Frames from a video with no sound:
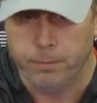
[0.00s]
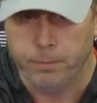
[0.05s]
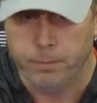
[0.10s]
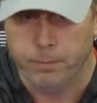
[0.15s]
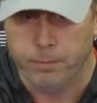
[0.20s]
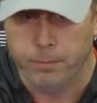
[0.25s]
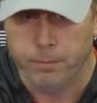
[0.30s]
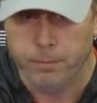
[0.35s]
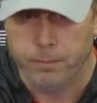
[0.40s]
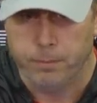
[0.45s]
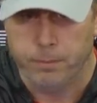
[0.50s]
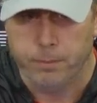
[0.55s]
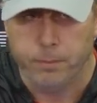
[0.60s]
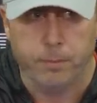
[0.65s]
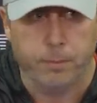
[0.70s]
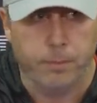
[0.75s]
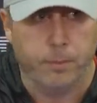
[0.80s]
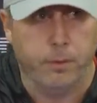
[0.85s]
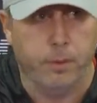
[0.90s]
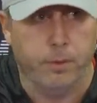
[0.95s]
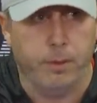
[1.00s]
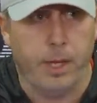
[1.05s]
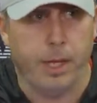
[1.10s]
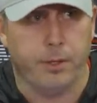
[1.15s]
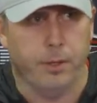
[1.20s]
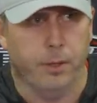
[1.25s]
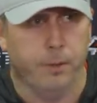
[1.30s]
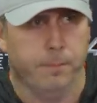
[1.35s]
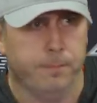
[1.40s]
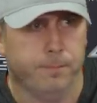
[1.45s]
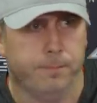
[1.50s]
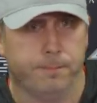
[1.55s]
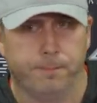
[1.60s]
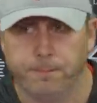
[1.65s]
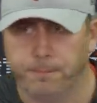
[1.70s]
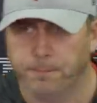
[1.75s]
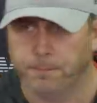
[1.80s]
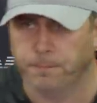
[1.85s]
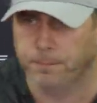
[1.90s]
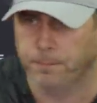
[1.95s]
appreciate it, guys. Thank you all.
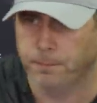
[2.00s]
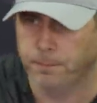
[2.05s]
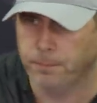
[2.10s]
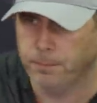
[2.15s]
you. All right,